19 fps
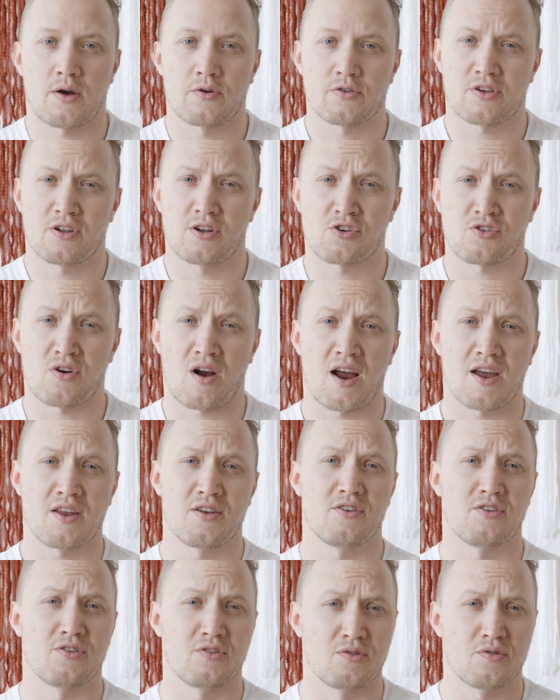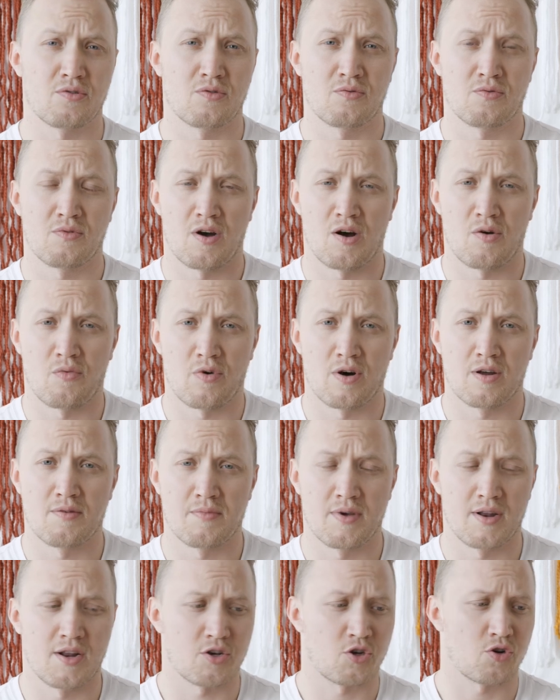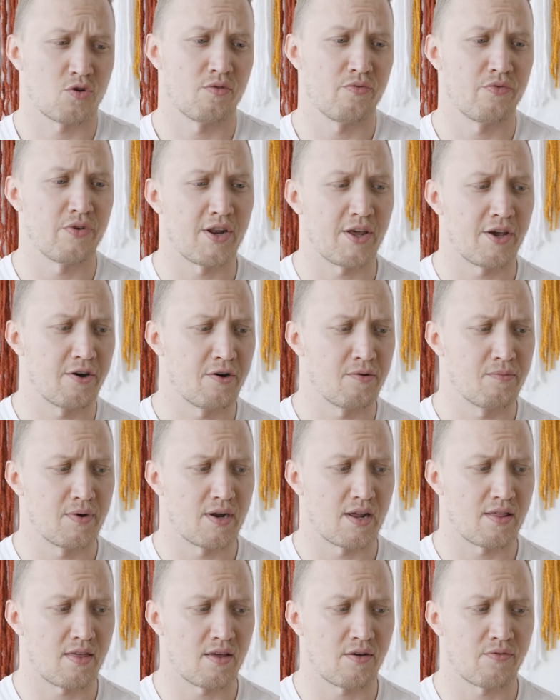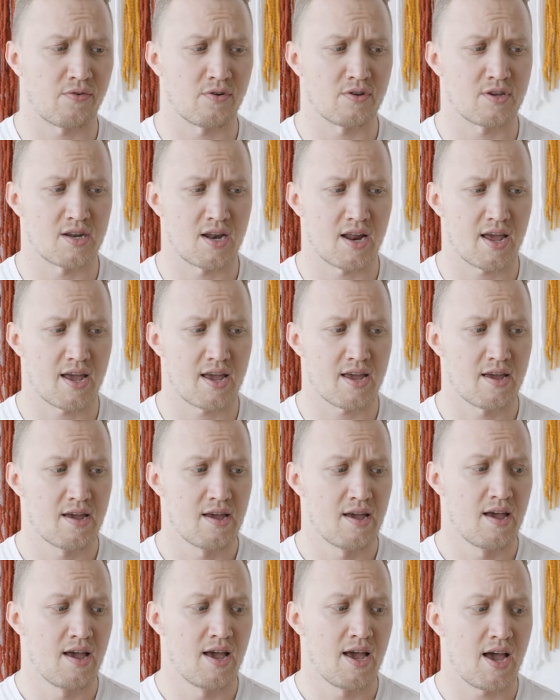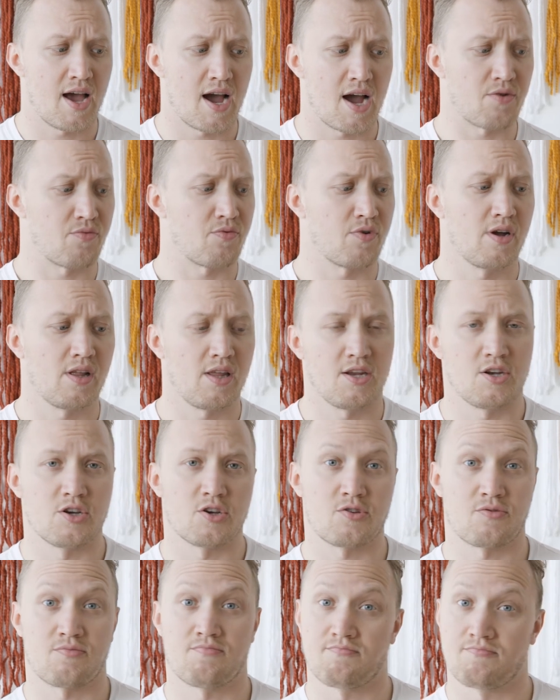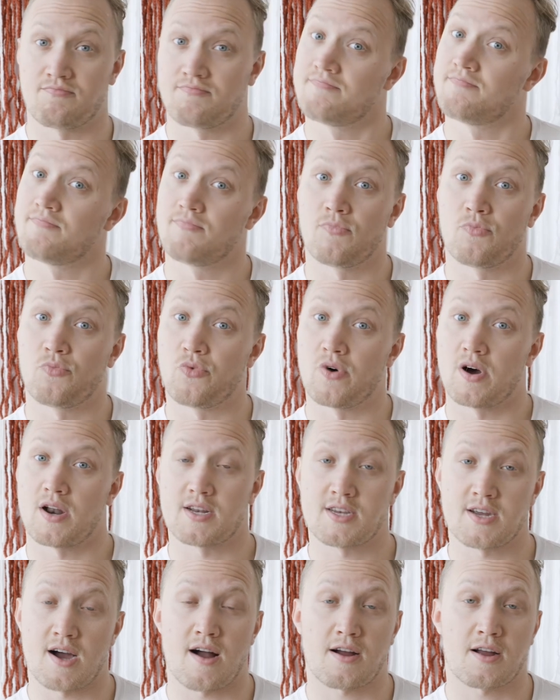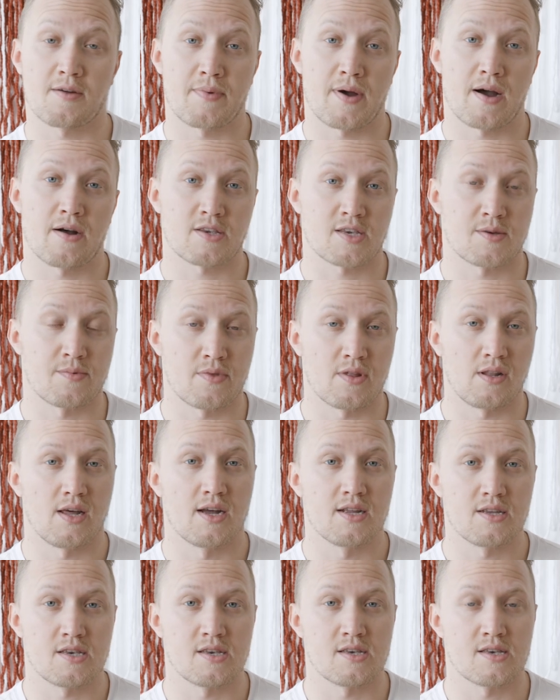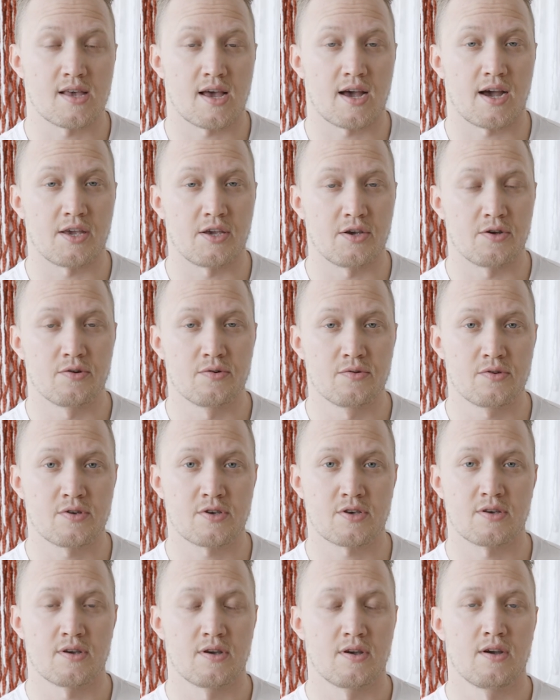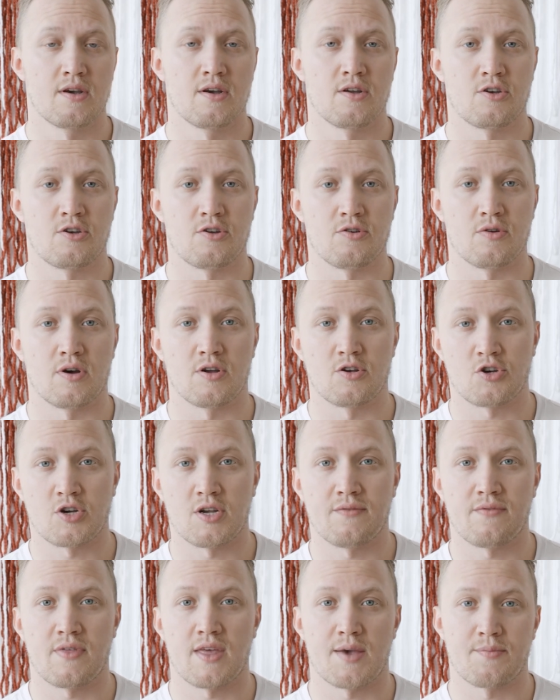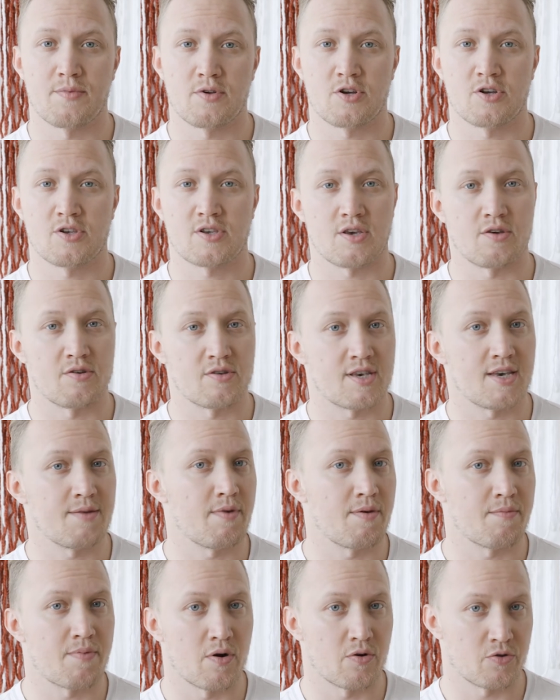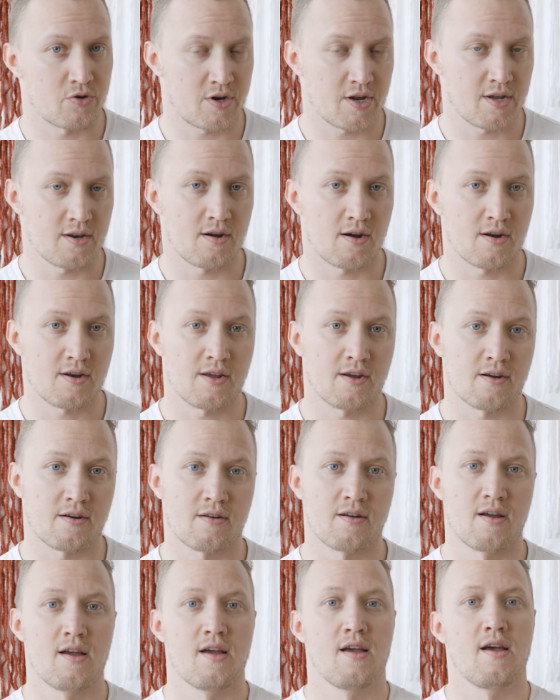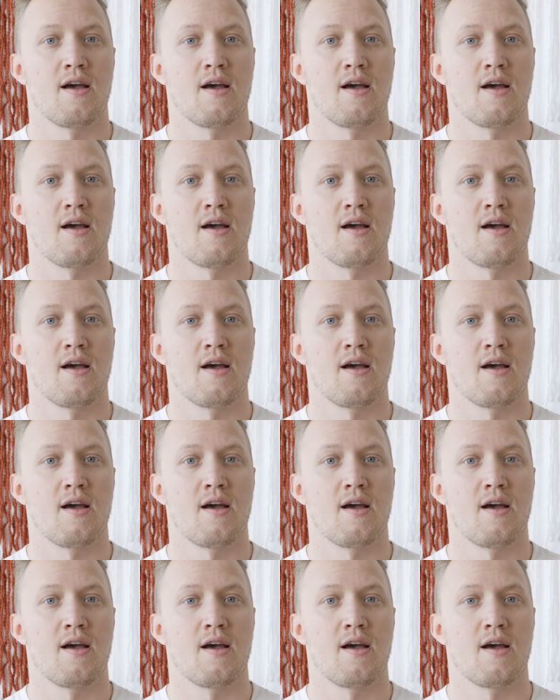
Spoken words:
I was going to try and do a 1-minute short video, but I think for today, I really just want to talk about some of the lenses that I use to achieve the images that you see me posting on here.